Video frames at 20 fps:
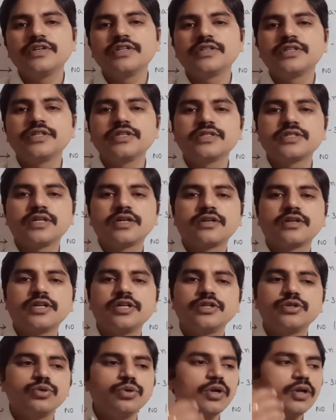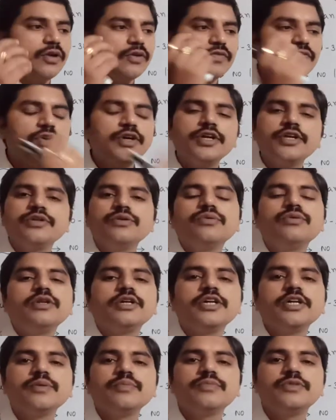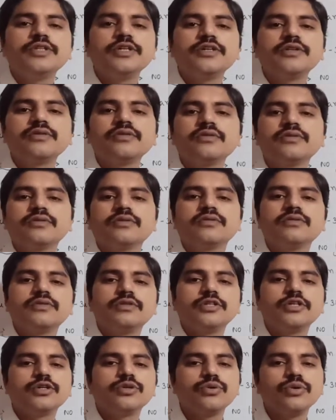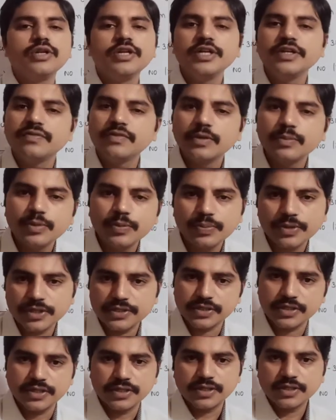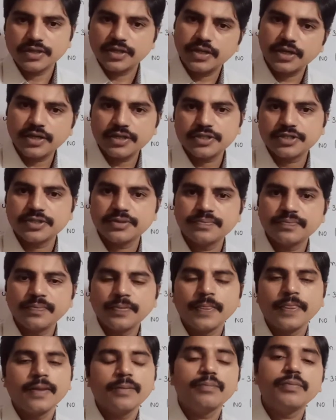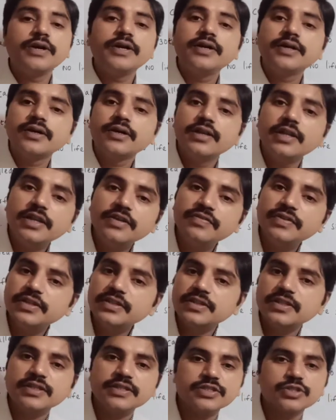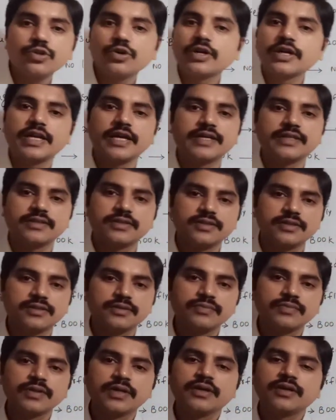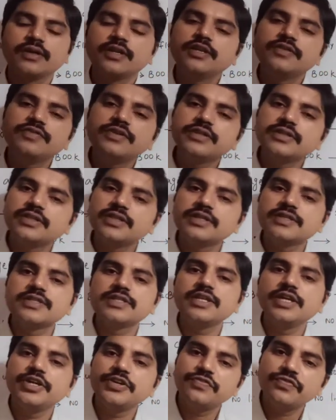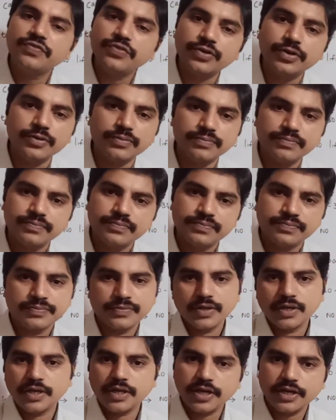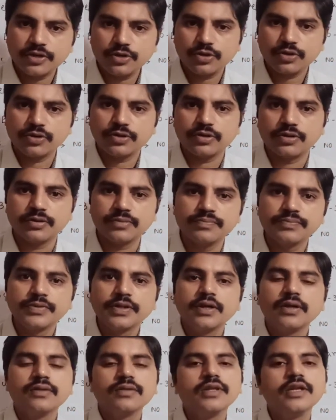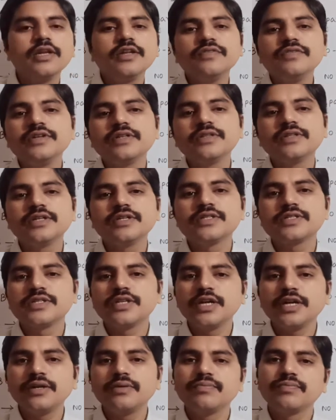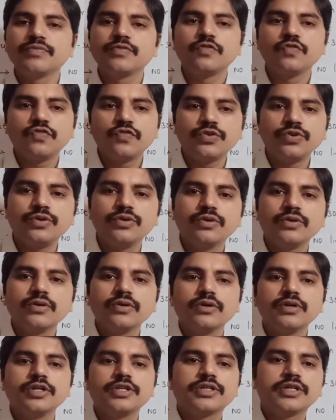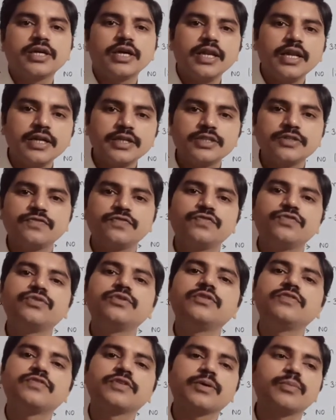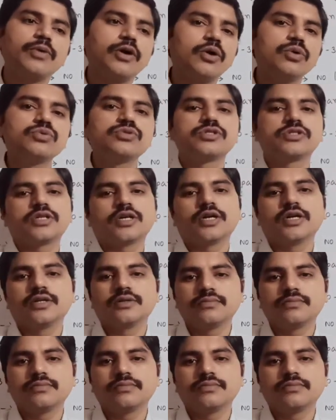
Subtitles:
things are right to where you will keep there only it will be present. Correct? But living things not like that. Living things need food. Correct or not? The living things need food. It collect food from outside.